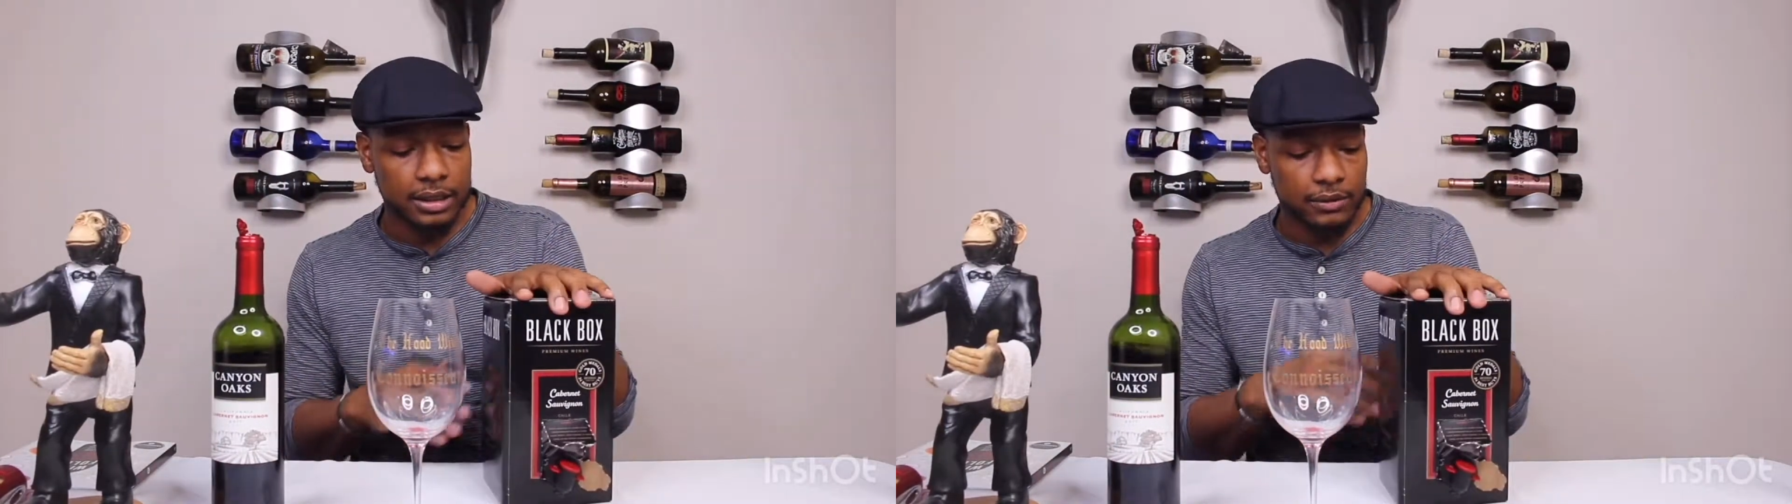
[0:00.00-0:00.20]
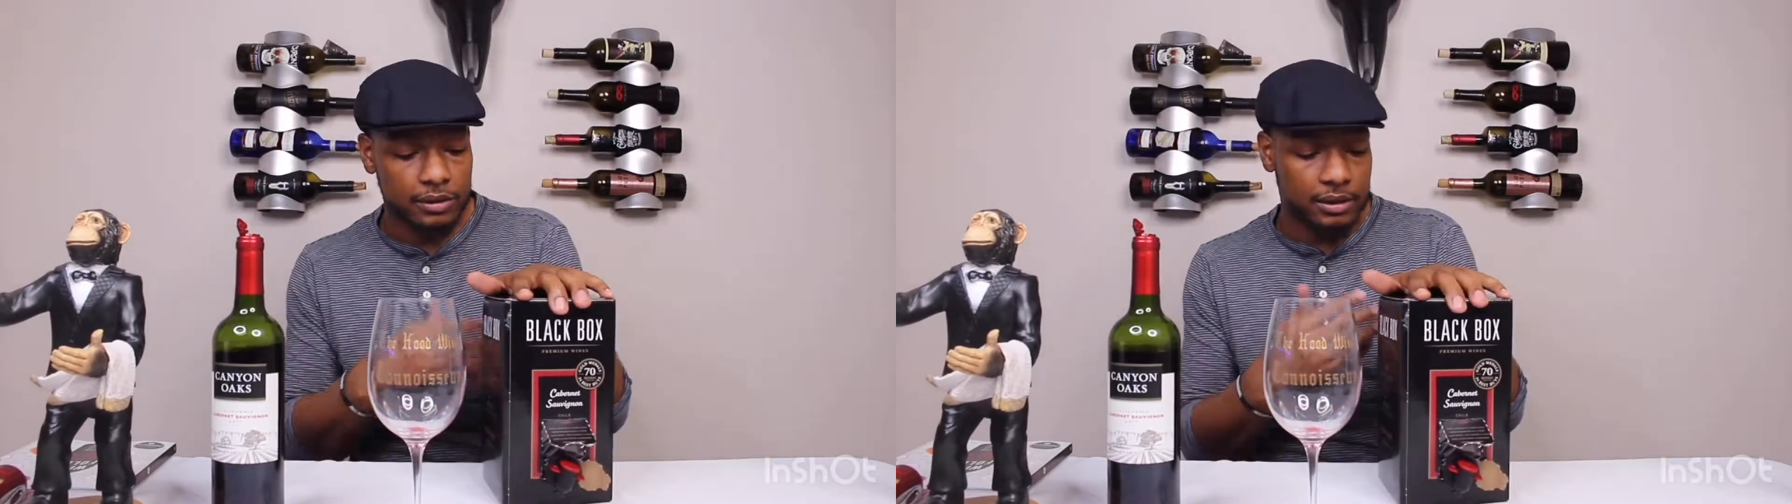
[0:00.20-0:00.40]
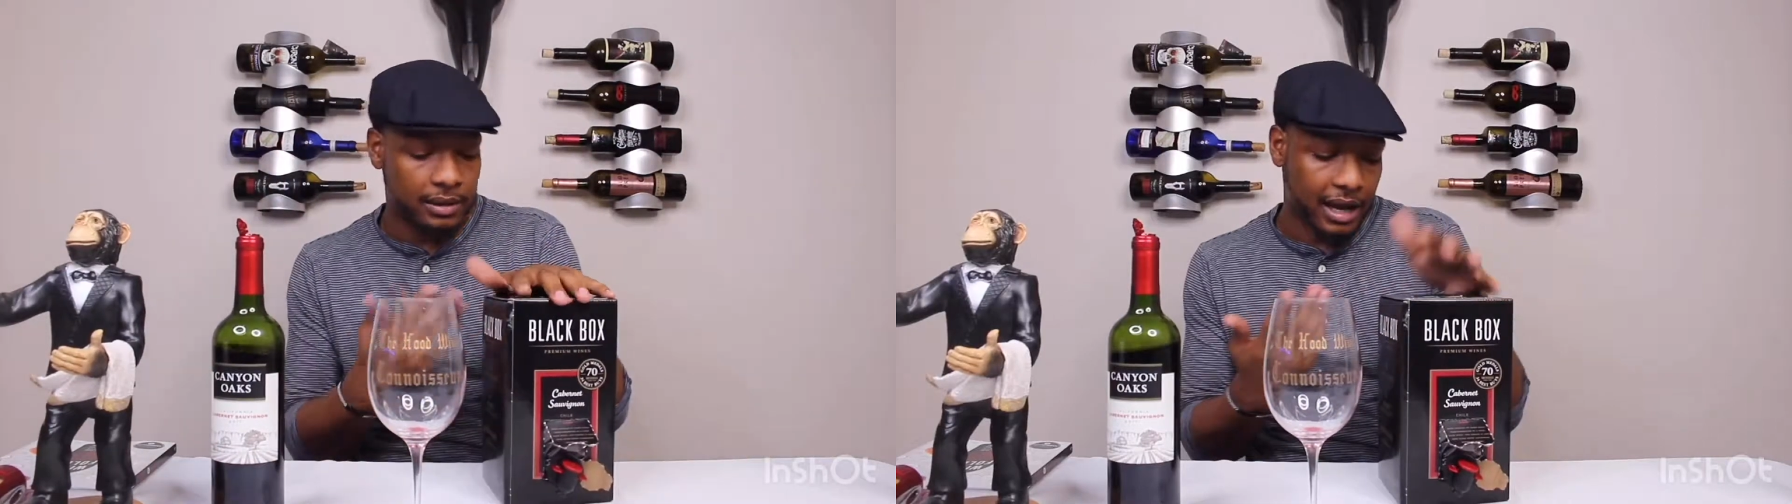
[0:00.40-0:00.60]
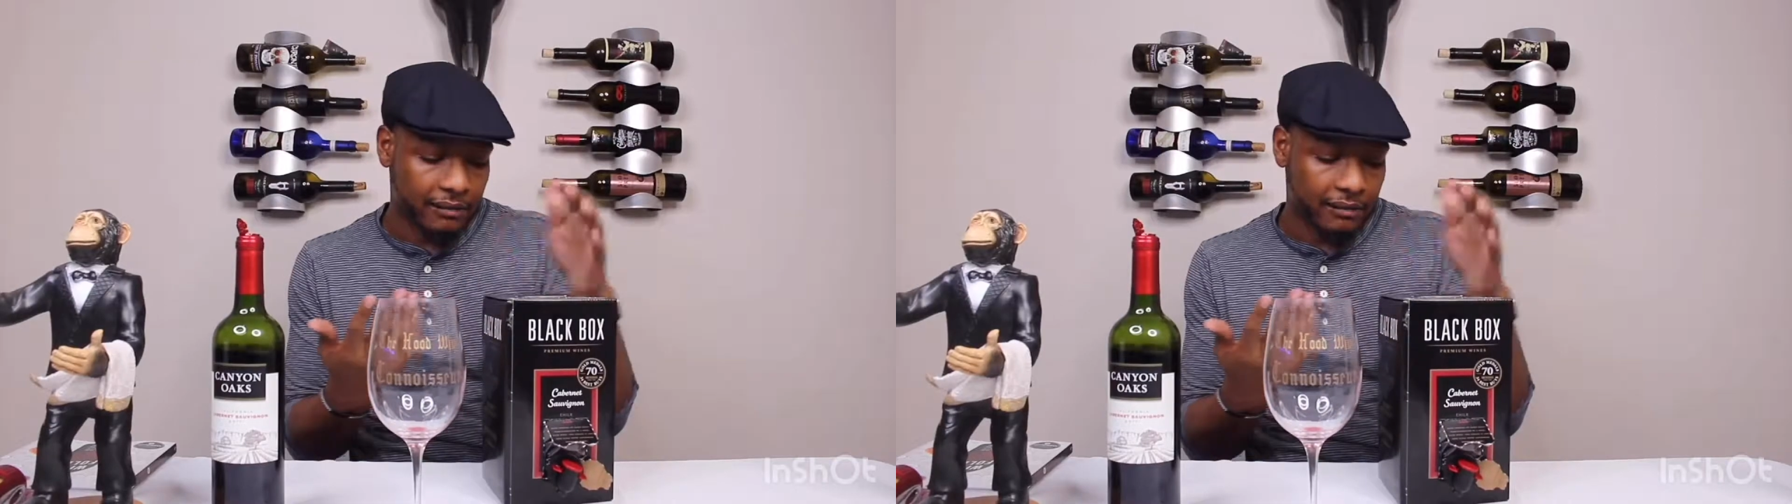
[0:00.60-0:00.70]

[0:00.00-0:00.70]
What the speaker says: It was like